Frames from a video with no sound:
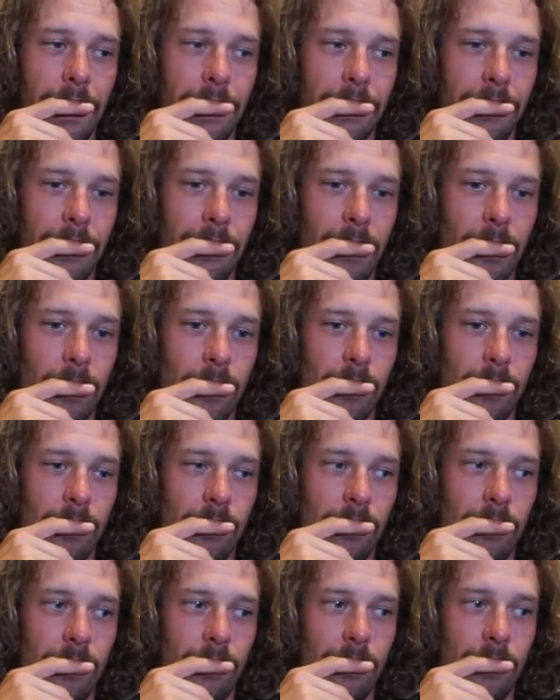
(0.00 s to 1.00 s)
And
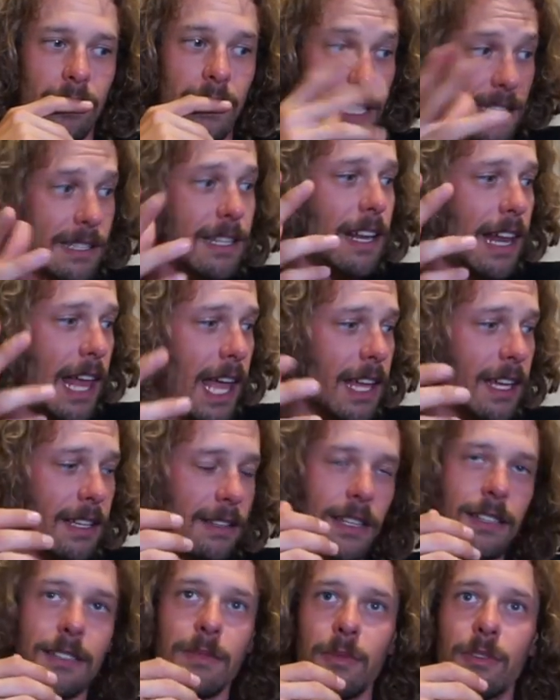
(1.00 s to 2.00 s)
that's, I like
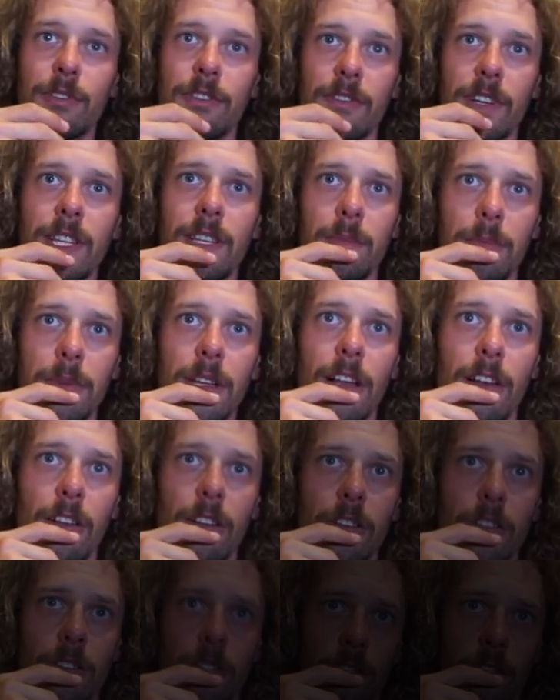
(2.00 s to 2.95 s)
it, that's motivating me a lot.